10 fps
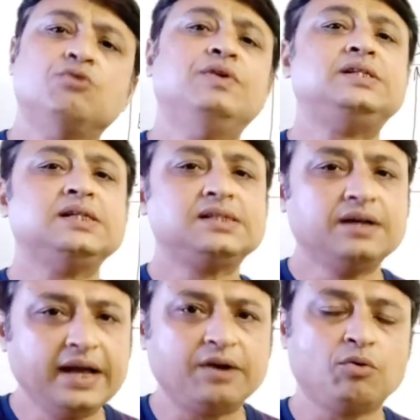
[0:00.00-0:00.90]
which is
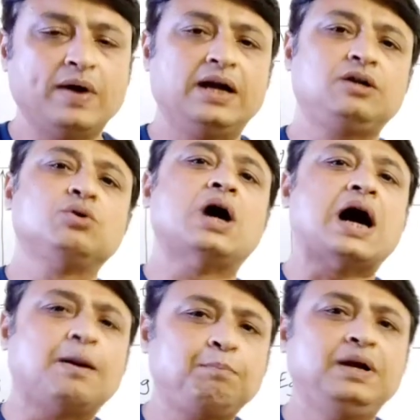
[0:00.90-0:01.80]
required to
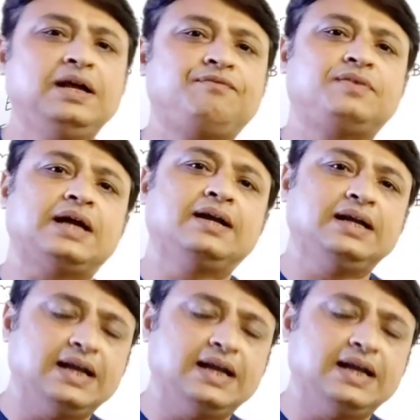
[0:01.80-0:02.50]
uplift an